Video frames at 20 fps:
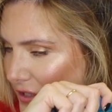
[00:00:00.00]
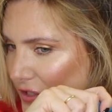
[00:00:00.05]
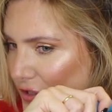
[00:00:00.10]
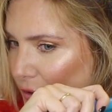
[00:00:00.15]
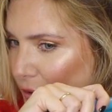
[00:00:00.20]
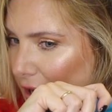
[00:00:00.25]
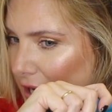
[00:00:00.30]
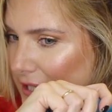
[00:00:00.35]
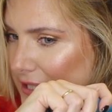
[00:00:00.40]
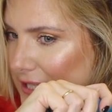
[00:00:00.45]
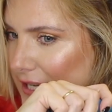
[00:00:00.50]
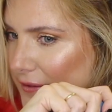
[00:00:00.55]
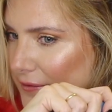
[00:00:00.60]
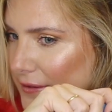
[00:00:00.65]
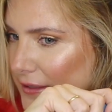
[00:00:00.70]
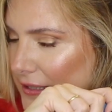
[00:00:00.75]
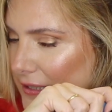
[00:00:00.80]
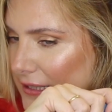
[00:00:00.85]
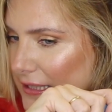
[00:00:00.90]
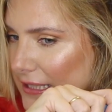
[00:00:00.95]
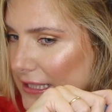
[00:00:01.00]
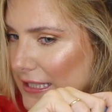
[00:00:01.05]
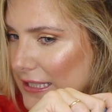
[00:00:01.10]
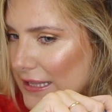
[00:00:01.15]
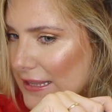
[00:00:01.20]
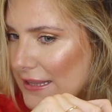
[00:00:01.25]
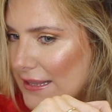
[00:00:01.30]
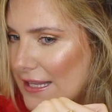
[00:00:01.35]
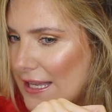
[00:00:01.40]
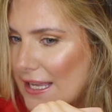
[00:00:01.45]
So I definitely
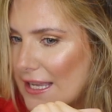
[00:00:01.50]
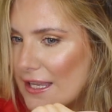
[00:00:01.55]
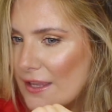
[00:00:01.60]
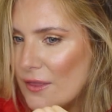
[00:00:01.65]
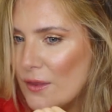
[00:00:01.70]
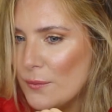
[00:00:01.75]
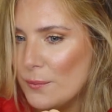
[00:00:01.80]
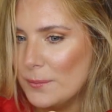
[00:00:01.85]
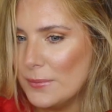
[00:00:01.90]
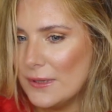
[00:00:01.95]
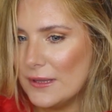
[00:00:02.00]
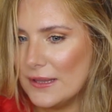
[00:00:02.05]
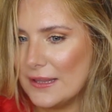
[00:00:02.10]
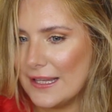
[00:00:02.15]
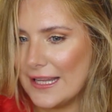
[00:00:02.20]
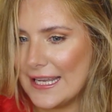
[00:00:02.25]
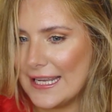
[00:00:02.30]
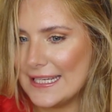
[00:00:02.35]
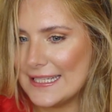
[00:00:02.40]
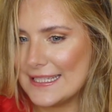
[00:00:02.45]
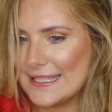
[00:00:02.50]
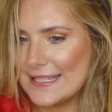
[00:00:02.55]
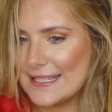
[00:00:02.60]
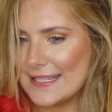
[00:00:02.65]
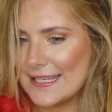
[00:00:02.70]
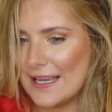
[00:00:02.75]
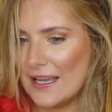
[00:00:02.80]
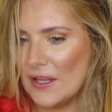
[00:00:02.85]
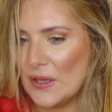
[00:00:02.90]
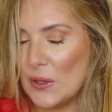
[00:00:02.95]
like the
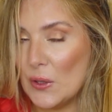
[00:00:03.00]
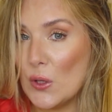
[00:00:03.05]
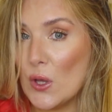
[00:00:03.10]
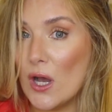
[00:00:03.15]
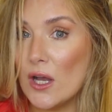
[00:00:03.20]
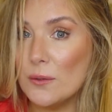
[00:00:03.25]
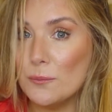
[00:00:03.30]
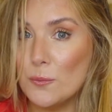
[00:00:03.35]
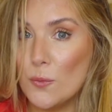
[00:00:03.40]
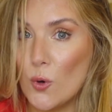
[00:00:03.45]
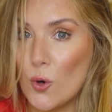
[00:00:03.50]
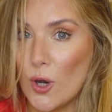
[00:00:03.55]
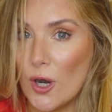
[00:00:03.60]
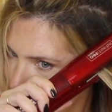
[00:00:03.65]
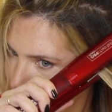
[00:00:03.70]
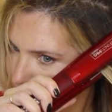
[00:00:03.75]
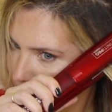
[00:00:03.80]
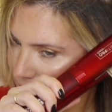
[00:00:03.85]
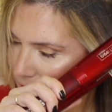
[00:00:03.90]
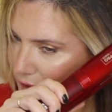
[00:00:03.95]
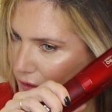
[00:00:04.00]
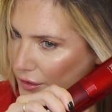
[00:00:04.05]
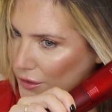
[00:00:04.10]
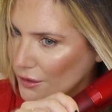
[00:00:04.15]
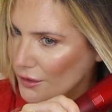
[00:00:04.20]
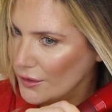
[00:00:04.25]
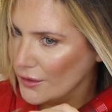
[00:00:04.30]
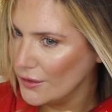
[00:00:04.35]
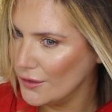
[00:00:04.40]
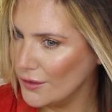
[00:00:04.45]
plates a lot more than
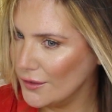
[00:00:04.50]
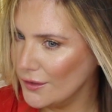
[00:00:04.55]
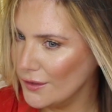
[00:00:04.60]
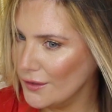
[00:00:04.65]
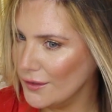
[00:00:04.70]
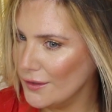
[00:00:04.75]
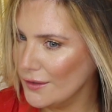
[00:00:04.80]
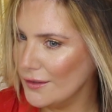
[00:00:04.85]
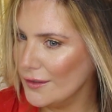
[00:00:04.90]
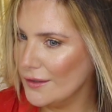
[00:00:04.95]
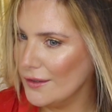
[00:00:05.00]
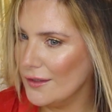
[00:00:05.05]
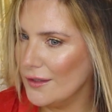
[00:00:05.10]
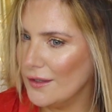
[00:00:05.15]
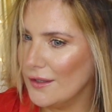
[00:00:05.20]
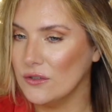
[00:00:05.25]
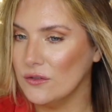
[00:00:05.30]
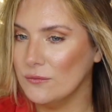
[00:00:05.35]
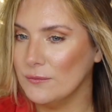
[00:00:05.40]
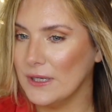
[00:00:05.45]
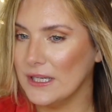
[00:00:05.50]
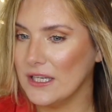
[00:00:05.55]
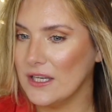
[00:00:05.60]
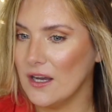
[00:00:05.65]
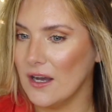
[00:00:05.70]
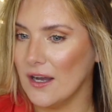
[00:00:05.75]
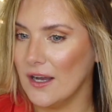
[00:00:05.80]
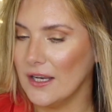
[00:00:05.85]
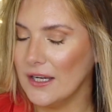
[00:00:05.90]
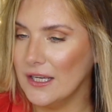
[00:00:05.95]
I thought I would. Oh my
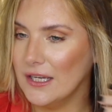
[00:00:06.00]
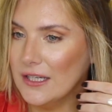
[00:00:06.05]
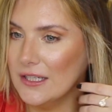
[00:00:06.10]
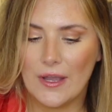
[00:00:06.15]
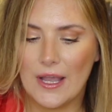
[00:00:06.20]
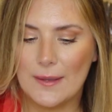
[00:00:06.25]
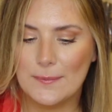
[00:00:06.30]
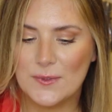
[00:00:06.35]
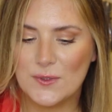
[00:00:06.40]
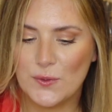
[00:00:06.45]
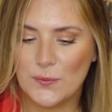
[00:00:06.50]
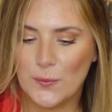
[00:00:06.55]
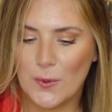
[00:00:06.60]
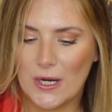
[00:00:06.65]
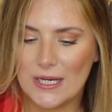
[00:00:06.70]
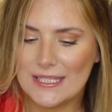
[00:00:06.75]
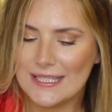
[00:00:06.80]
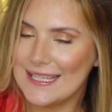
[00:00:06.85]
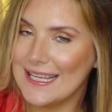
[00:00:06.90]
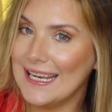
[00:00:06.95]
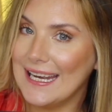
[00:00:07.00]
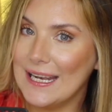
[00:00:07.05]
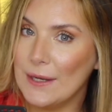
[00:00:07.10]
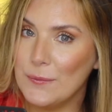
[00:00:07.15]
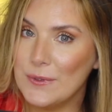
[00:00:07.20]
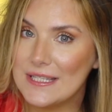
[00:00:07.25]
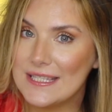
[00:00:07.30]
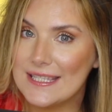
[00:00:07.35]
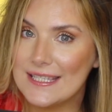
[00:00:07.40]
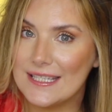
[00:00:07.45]
God. Okay, I'm surprised that
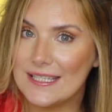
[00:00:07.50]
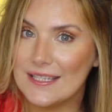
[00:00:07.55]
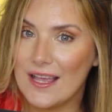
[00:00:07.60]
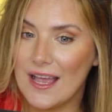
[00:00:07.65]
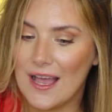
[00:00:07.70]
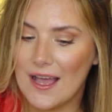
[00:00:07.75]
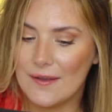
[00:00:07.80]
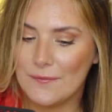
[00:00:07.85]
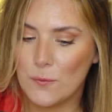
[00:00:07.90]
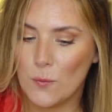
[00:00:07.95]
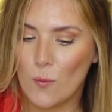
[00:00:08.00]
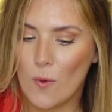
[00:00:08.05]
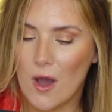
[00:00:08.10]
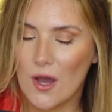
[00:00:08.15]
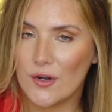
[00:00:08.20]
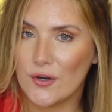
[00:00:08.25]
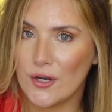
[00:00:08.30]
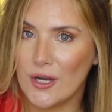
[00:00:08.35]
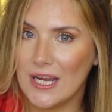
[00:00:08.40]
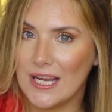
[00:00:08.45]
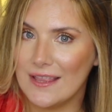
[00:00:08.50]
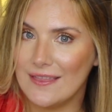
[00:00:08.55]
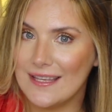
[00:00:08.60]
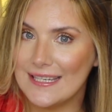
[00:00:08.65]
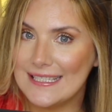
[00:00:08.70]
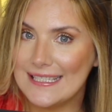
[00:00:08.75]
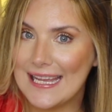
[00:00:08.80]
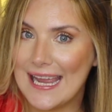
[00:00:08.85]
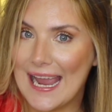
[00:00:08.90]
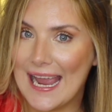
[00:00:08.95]
we still have water in
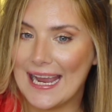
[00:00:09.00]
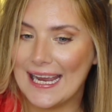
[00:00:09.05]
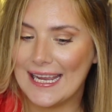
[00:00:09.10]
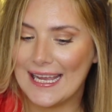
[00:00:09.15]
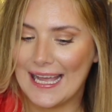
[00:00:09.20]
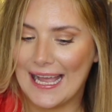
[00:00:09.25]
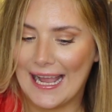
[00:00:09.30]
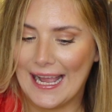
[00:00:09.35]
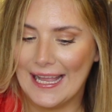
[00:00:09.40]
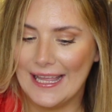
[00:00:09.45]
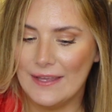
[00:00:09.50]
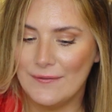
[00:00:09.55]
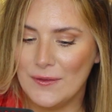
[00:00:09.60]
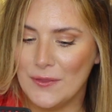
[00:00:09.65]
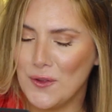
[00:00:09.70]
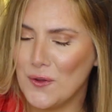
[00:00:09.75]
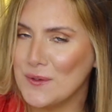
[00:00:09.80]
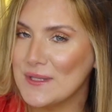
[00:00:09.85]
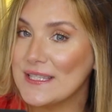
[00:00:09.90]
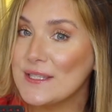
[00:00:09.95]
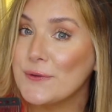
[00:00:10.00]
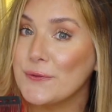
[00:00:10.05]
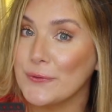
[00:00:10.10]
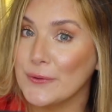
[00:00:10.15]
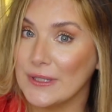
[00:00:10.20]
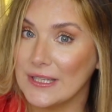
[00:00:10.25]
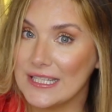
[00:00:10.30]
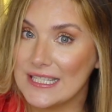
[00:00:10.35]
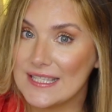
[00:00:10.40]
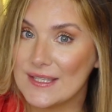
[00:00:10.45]
the tank even though it's a
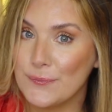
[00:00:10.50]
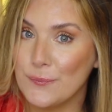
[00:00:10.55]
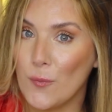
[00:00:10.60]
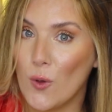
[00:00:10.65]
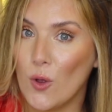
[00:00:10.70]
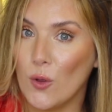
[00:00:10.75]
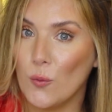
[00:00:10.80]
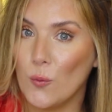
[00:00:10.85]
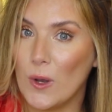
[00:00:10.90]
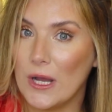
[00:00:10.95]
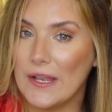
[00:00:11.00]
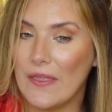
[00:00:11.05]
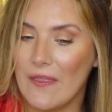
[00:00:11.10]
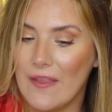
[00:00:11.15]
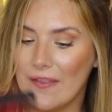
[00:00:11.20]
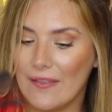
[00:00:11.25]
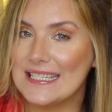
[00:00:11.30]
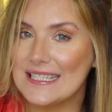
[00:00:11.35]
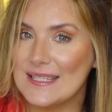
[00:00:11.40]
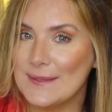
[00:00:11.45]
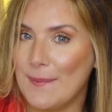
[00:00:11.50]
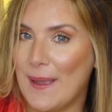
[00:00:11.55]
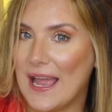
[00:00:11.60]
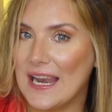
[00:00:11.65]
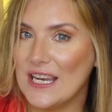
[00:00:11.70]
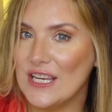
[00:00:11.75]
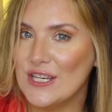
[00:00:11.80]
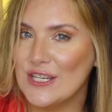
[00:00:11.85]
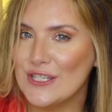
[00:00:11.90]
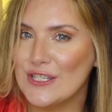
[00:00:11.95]
really small one in
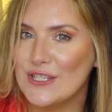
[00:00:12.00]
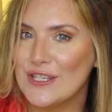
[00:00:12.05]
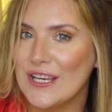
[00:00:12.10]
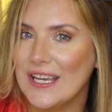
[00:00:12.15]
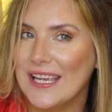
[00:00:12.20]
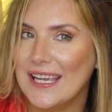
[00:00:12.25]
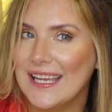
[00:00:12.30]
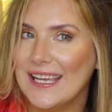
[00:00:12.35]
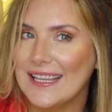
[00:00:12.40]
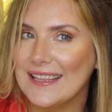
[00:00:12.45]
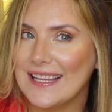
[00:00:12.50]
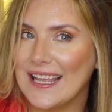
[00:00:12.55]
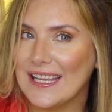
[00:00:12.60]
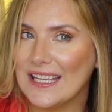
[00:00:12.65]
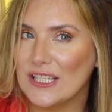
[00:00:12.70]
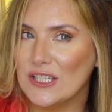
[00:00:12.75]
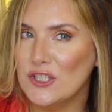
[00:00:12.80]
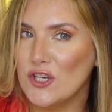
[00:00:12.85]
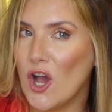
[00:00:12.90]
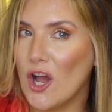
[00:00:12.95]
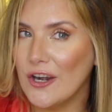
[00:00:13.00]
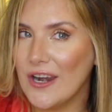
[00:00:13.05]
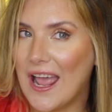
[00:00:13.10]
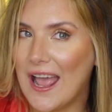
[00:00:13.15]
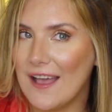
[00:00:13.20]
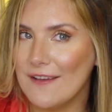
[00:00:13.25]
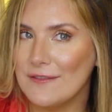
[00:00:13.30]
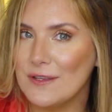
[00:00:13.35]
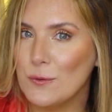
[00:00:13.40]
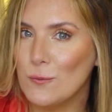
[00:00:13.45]
Spanish like not
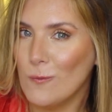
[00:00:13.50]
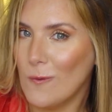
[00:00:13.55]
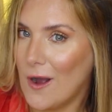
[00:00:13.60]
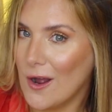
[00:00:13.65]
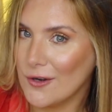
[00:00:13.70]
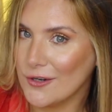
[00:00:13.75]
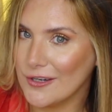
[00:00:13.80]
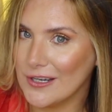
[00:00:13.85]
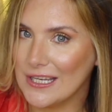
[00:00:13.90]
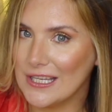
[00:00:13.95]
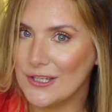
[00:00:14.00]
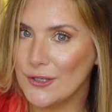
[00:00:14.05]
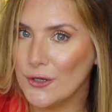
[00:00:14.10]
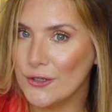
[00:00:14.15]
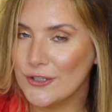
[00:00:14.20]
having water in